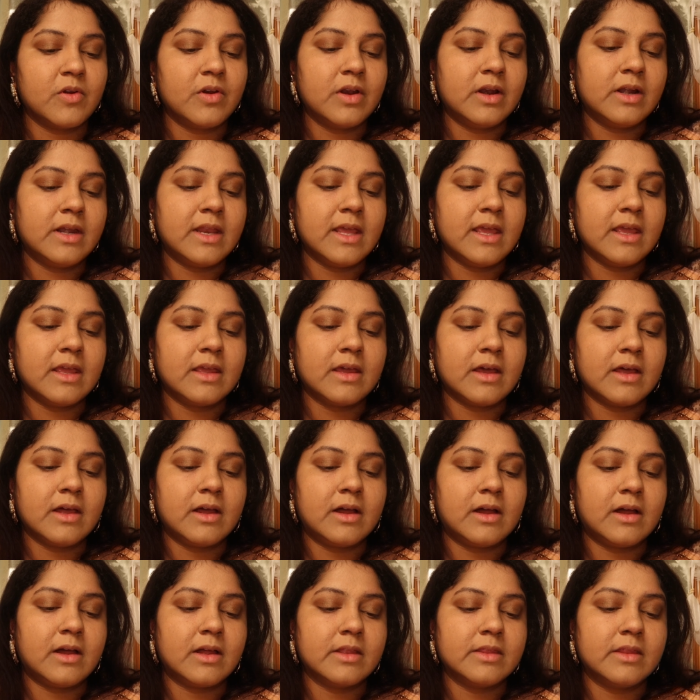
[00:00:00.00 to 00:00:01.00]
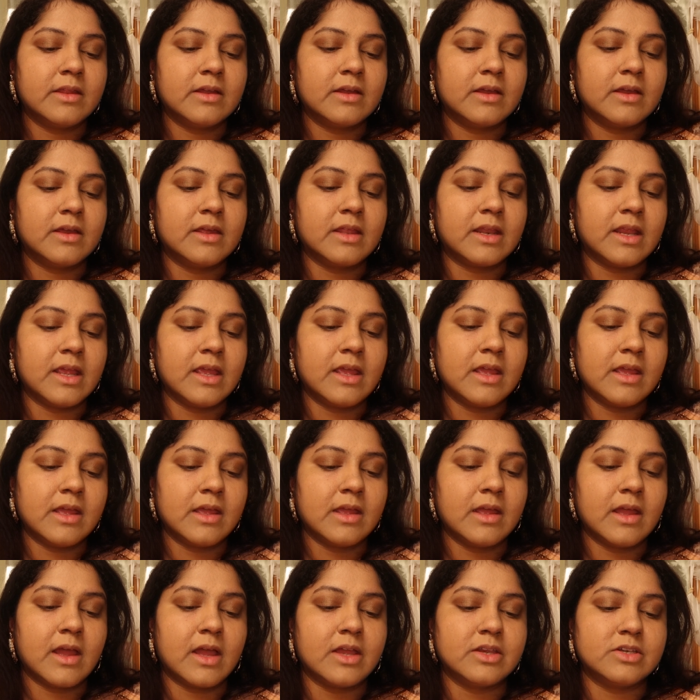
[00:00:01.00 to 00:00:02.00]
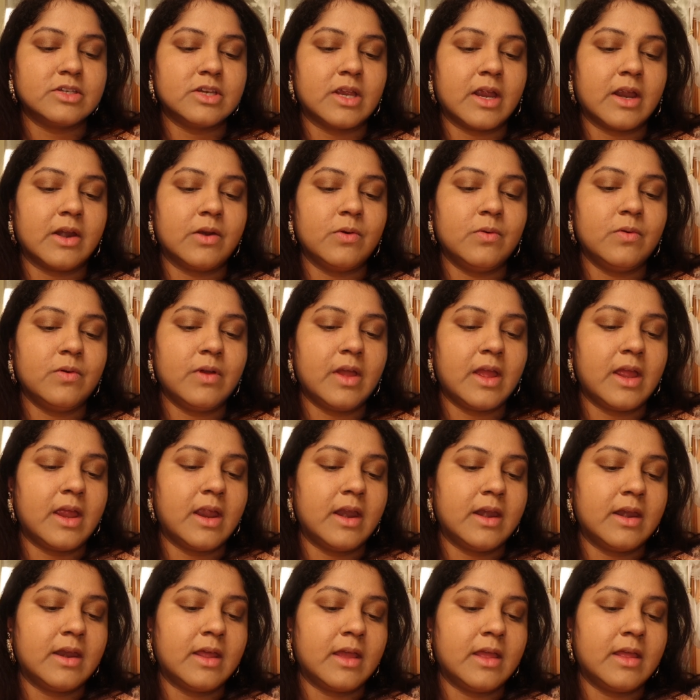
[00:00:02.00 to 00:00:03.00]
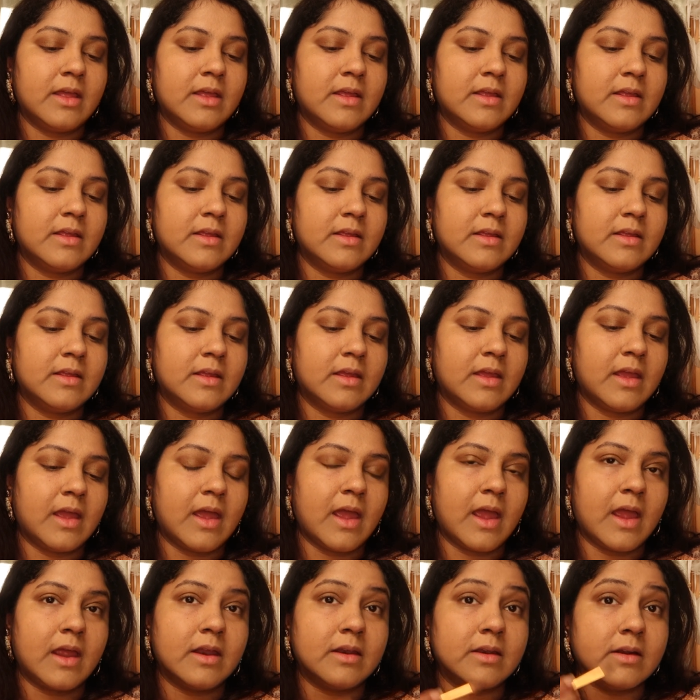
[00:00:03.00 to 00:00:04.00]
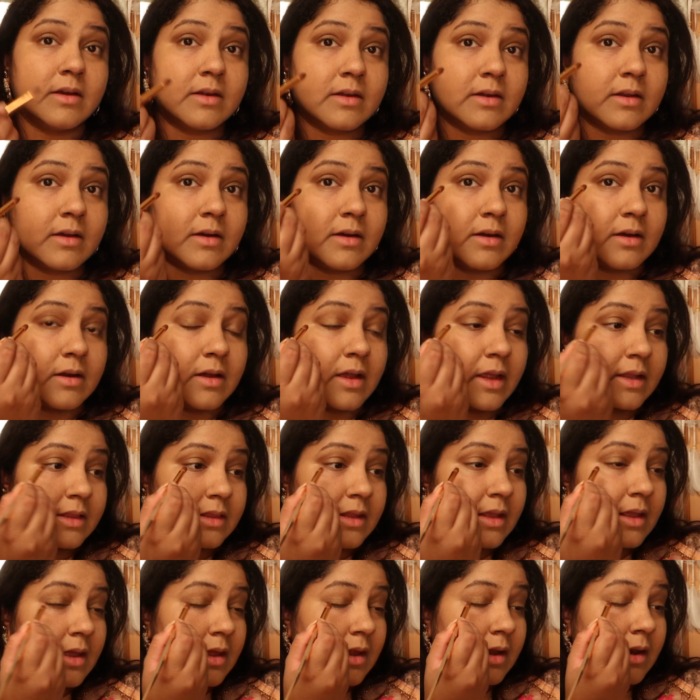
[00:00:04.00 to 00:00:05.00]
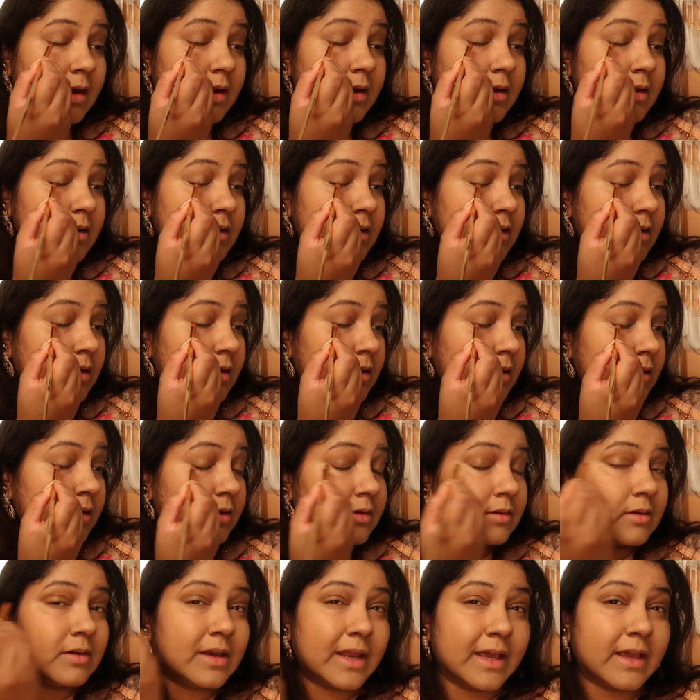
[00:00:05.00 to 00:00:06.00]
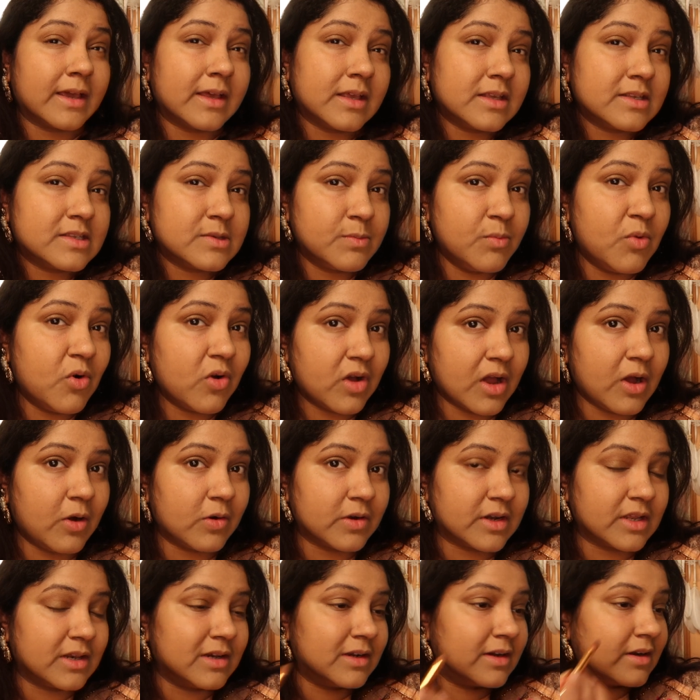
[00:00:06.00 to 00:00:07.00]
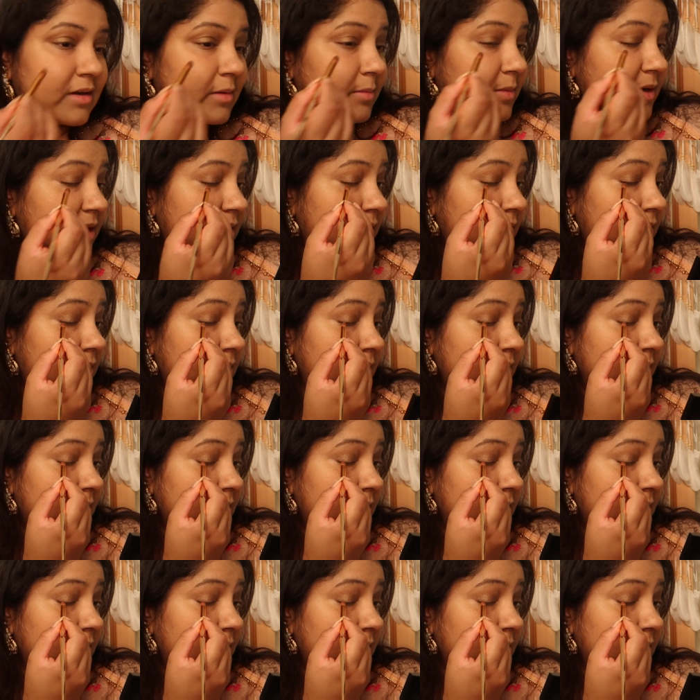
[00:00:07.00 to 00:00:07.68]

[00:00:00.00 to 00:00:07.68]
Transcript: gonna take the gray eyeshadow and add it at the end, like smoke out a little bit.